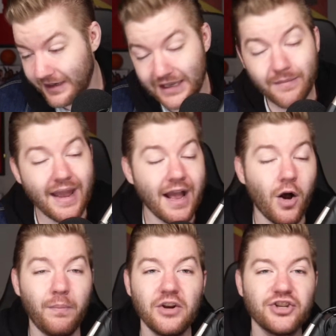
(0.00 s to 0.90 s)
Ime
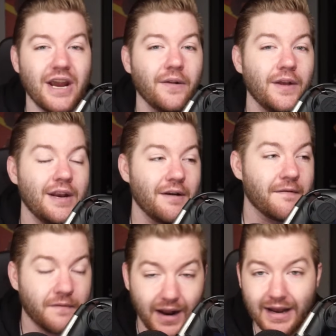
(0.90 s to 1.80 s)
helping Jalen and
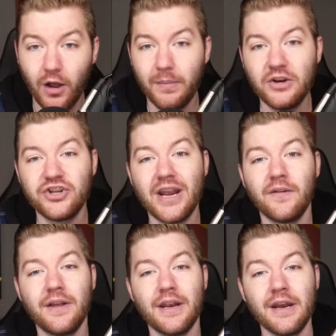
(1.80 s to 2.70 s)
Fred helping
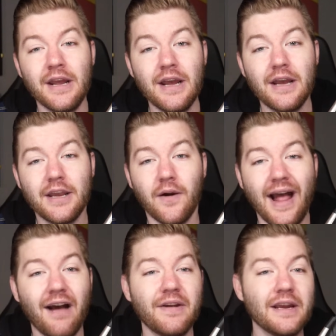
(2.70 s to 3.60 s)
Jalen and, you know,
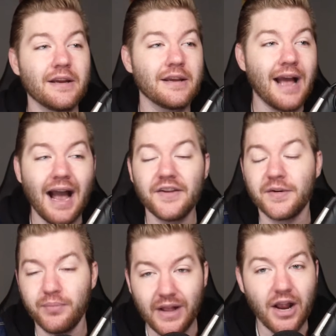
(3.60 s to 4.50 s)
having guys to
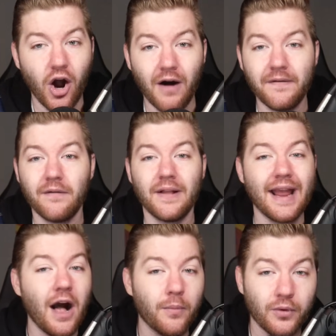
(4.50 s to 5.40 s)
play off of like
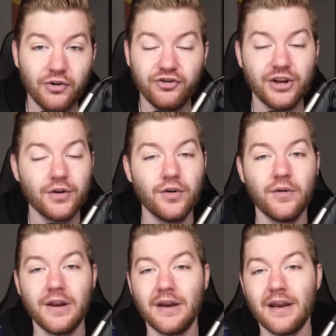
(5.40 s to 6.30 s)
Alperen
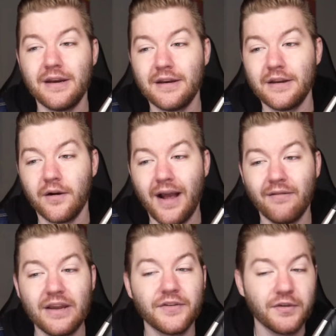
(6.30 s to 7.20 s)
Sengun and, and, you know,
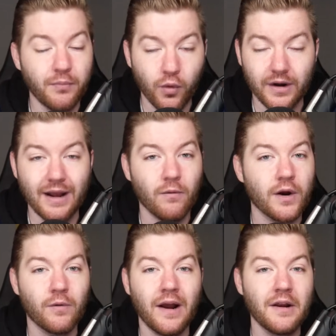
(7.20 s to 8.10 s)
having his support
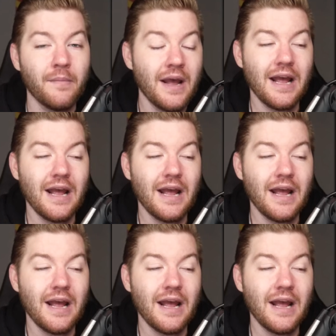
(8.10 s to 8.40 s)
network around him.